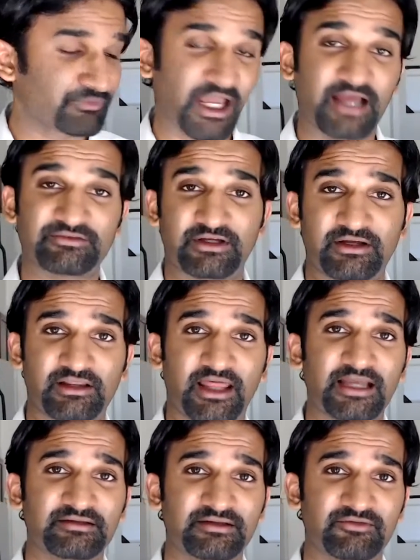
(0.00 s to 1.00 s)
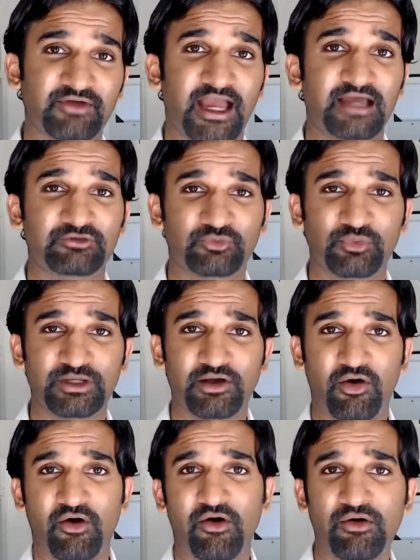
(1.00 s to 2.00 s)
as a collective, as we
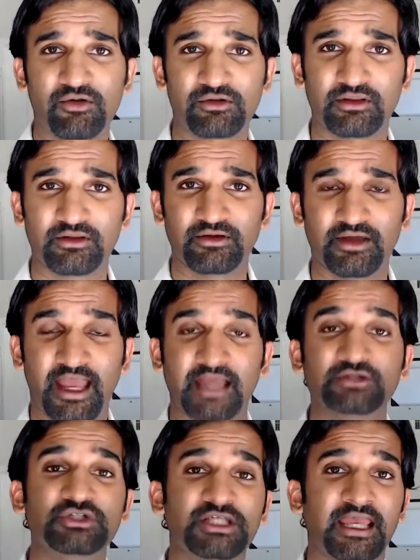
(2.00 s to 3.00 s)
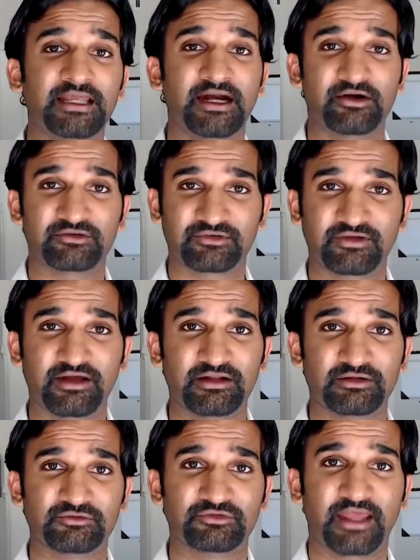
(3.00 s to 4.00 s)
all educate
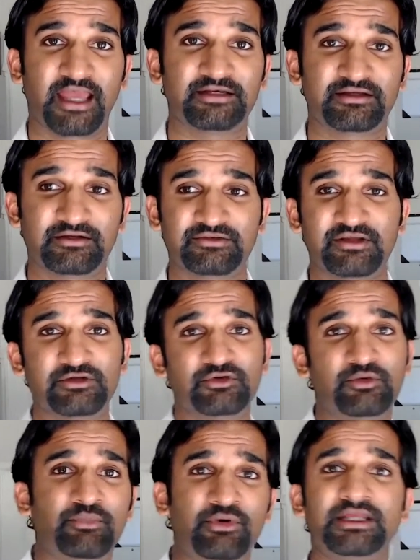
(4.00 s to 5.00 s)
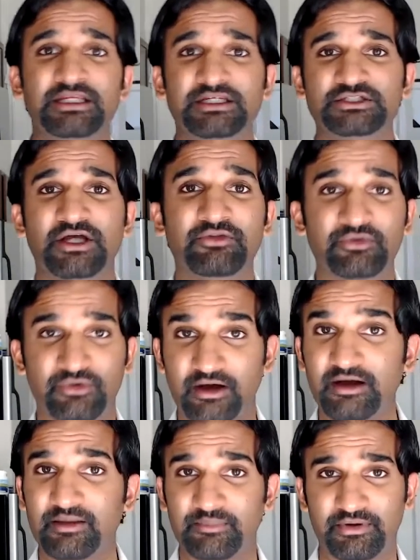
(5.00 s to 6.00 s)
ourselves and continue to bring each other
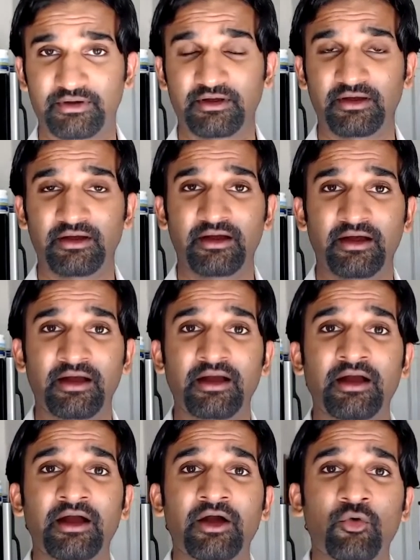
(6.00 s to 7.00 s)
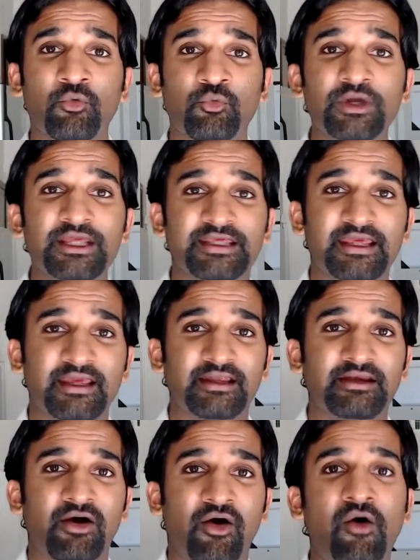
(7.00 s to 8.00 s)
up, we
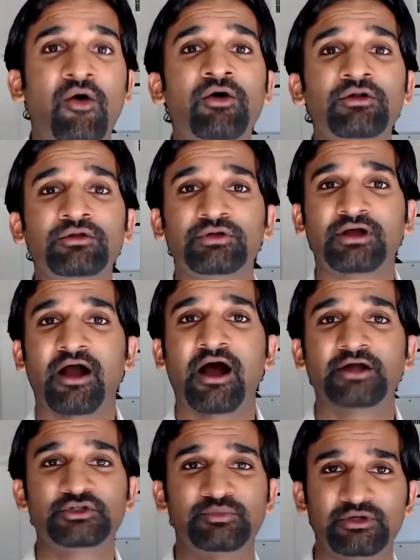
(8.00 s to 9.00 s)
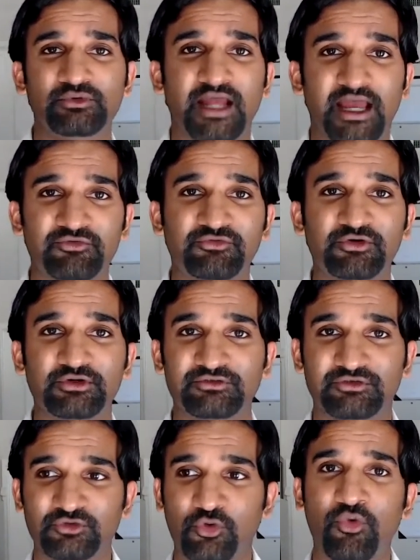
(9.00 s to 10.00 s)
can all contribute
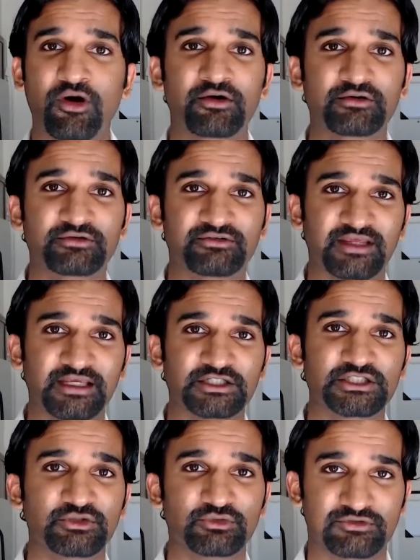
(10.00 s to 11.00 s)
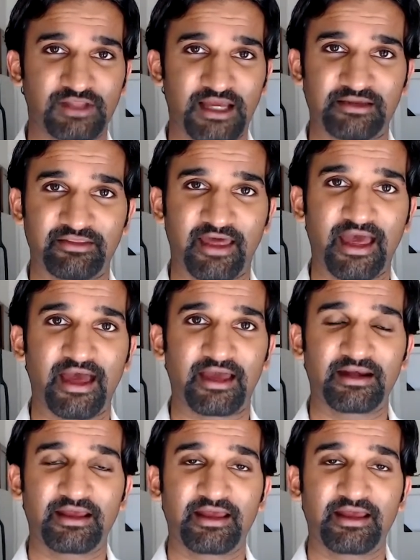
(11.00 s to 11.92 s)
efforts towards issues like that